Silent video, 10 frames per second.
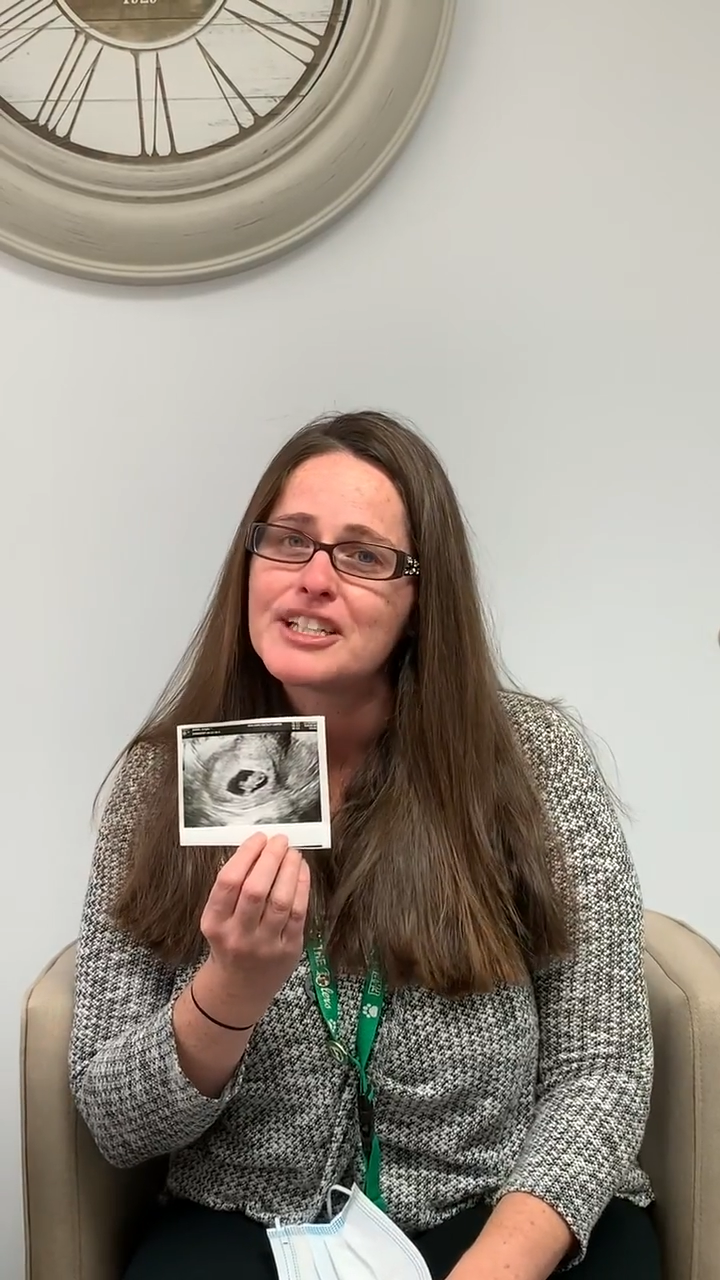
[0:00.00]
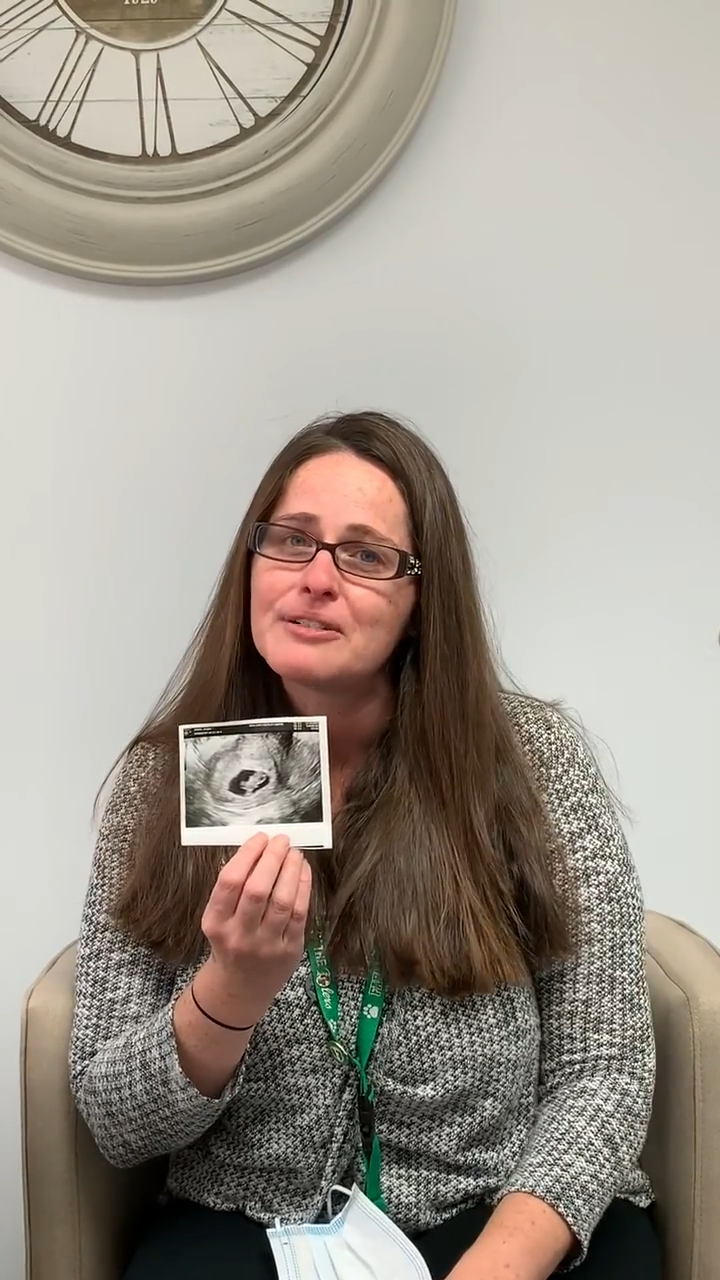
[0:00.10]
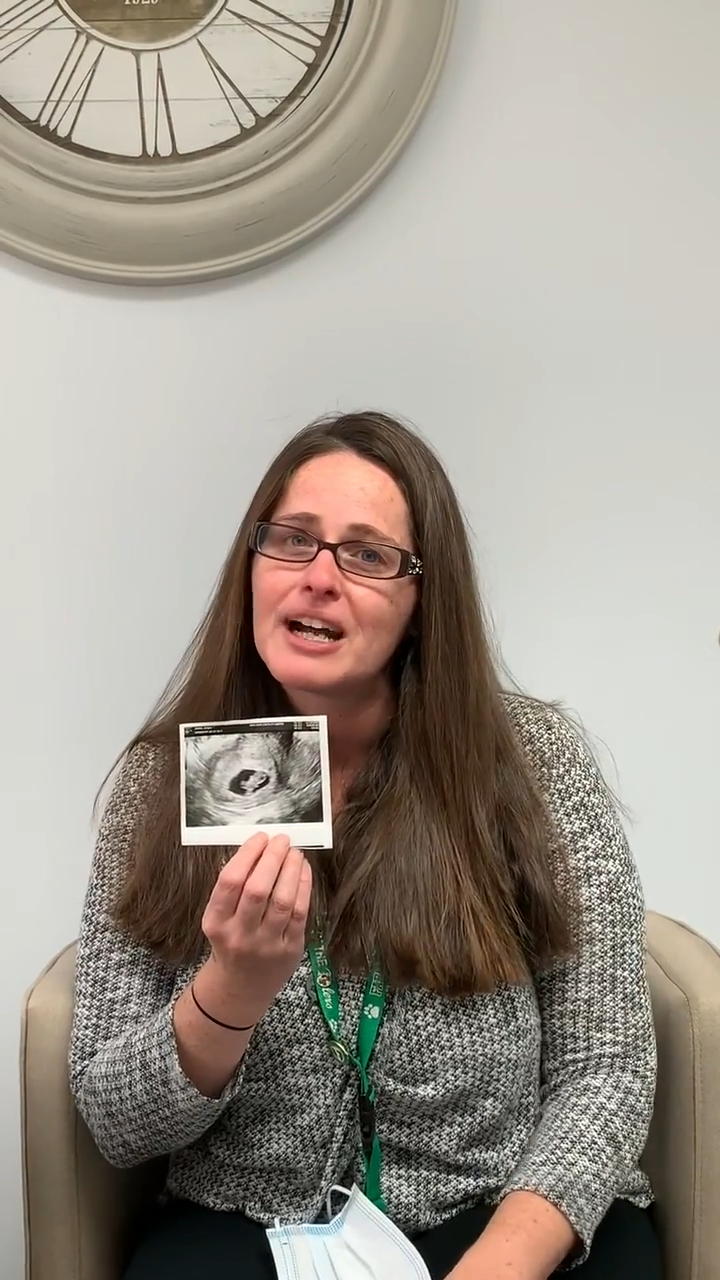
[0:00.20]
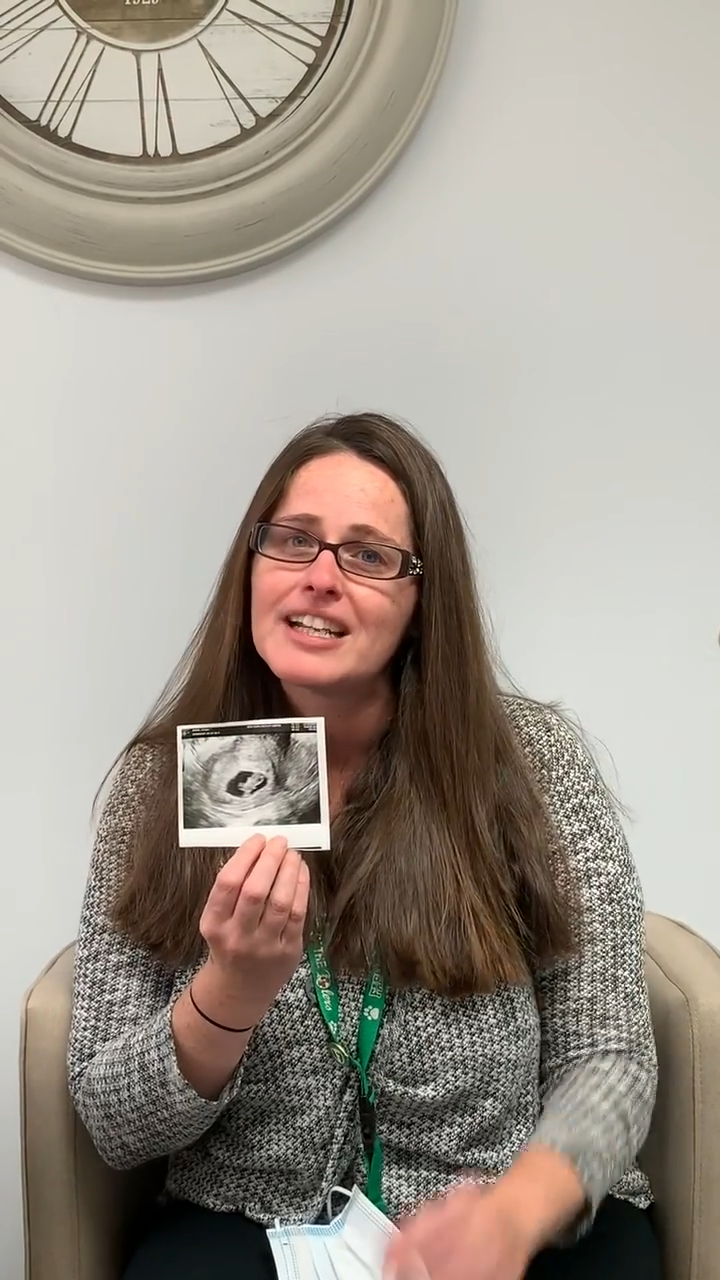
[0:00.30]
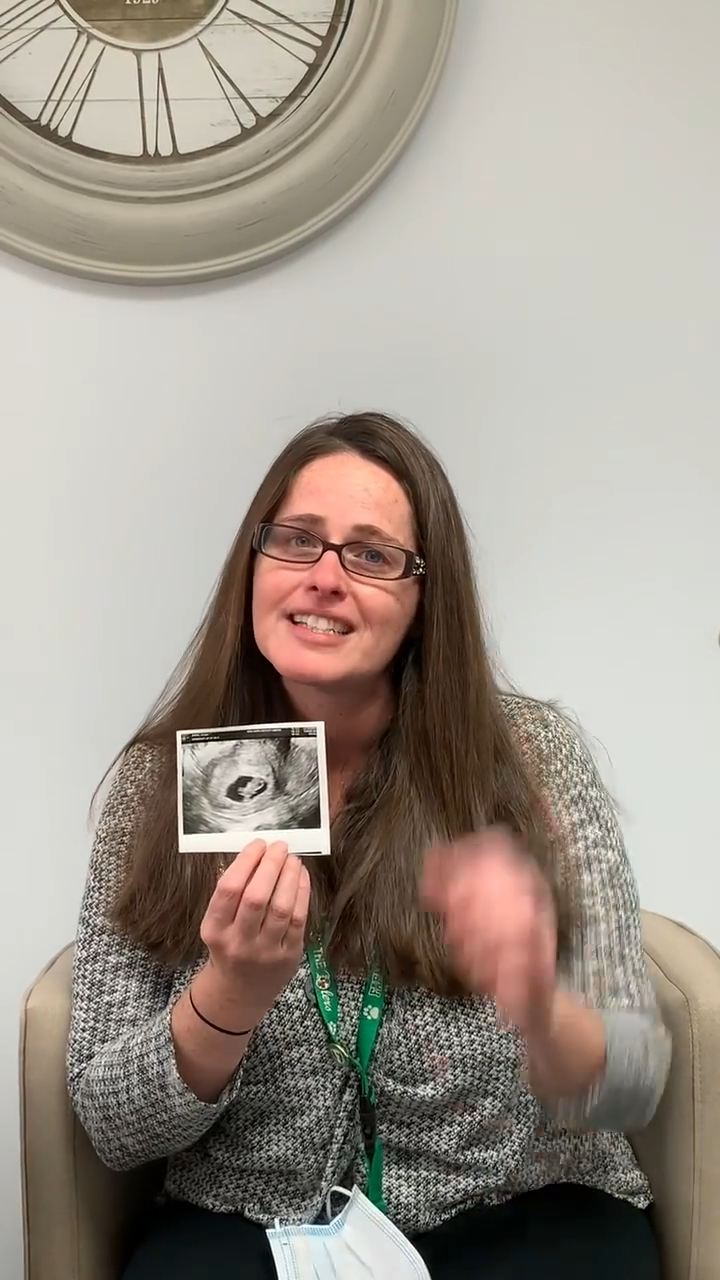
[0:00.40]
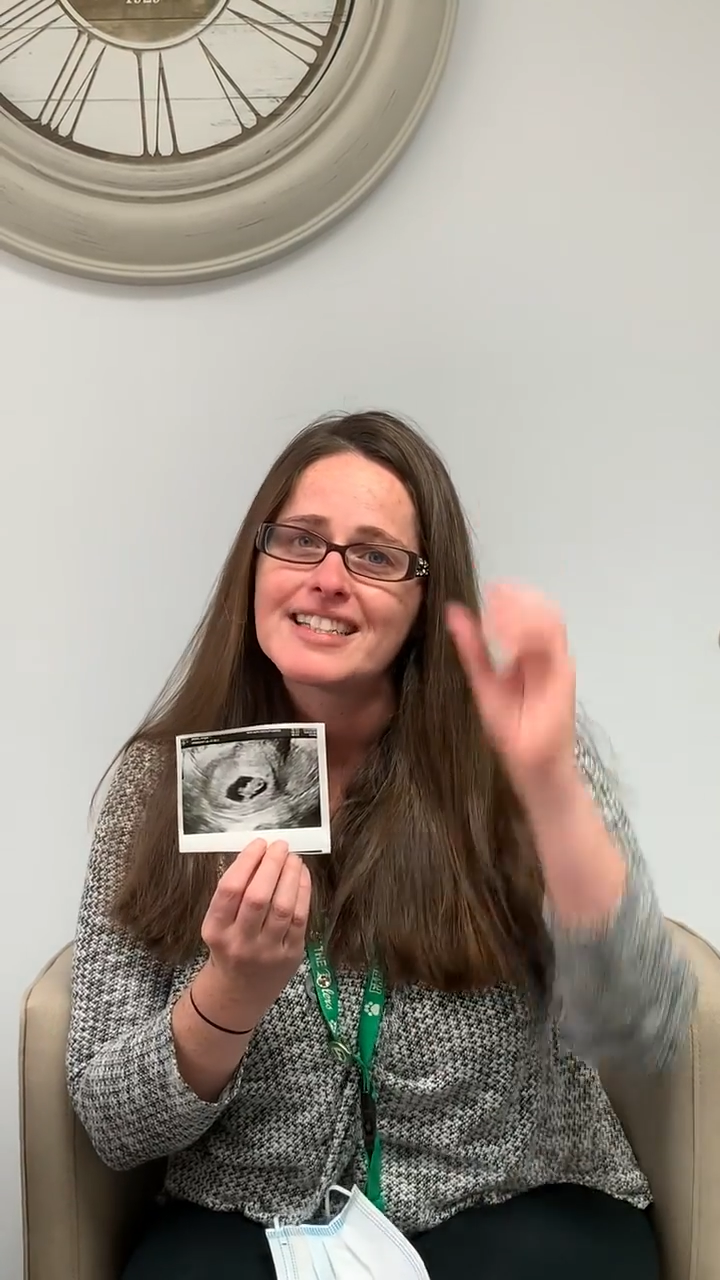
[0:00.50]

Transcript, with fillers: you guys